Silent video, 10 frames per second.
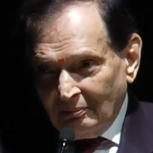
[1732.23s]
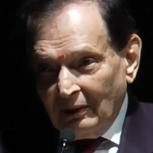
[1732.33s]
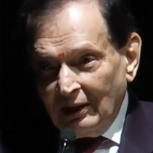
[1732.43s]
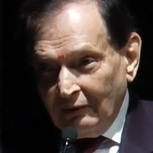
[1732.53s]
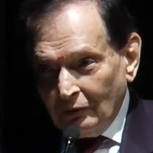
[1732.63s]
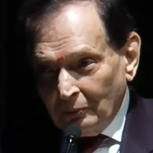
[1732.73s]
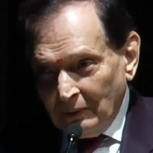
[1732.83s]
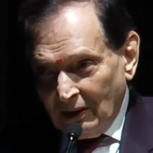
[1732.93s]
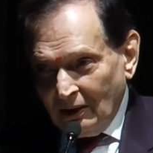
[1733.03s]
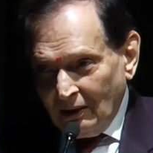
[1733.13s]
believe you
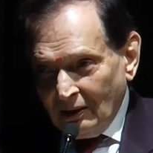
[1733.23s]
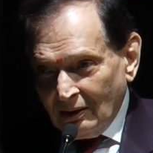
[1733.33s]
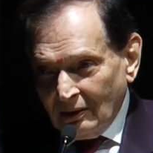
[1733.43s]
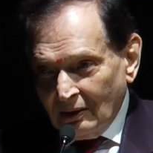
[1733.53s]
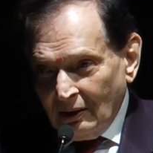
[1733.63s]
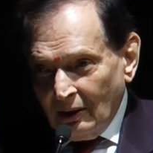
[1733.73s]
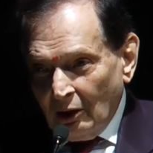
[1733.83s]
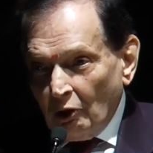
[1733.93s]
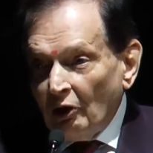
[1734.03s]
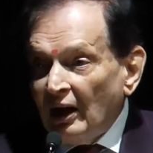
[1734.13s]

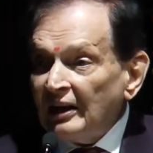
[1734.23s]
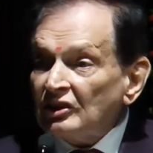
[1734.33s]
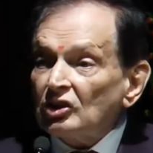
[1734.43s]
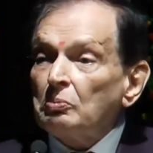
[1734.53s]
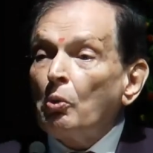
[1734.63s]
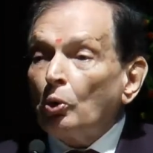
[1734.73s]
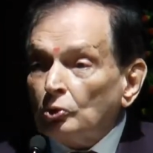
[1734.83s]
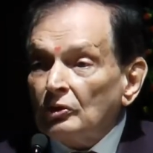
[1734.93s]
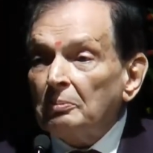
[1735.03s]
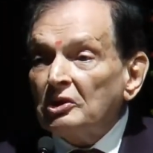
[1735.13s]
me, relates
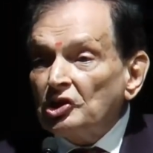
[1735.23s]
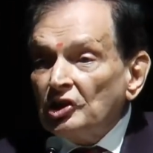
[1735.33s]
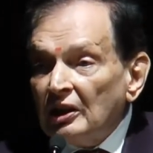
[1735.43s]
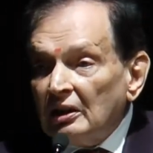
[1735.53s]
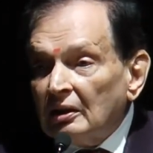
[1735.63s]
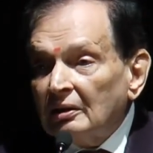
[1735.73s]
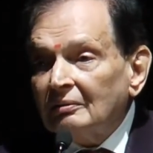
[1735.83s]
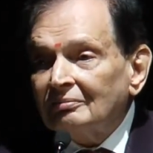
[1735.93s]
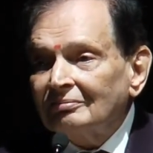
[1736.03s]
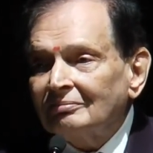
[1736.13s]
more to the machine
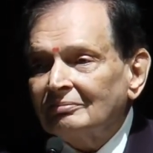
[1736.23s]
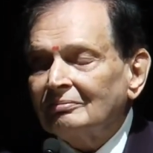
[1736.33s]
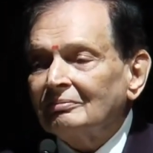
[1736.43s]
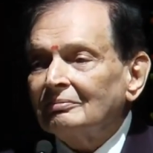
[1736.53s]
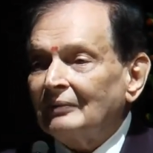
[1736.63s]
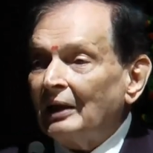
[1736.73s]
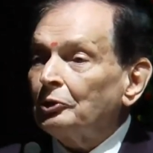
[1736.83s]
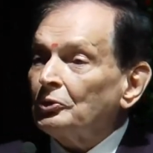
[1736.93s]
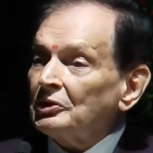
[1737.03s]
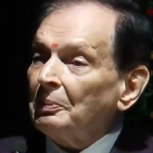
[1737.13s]
than
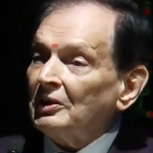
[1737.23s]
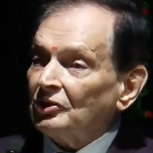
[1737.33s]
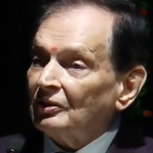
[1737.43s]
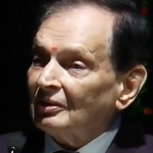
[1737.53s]
to his patient.